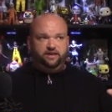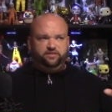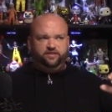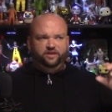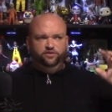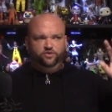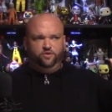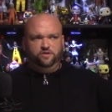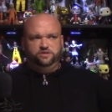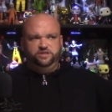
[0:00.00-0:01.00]
yet then
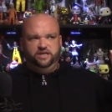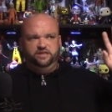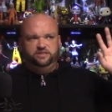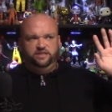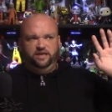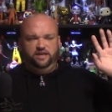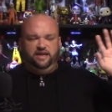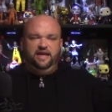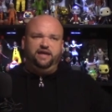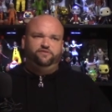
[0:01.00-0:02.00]
Thor says that
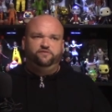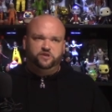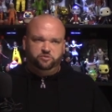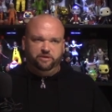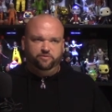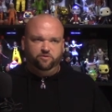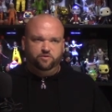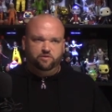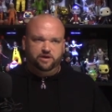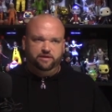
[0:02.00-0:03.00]
half of his people
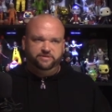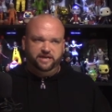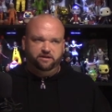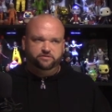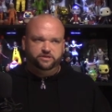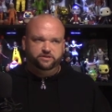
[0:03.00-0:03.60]
were wiped out.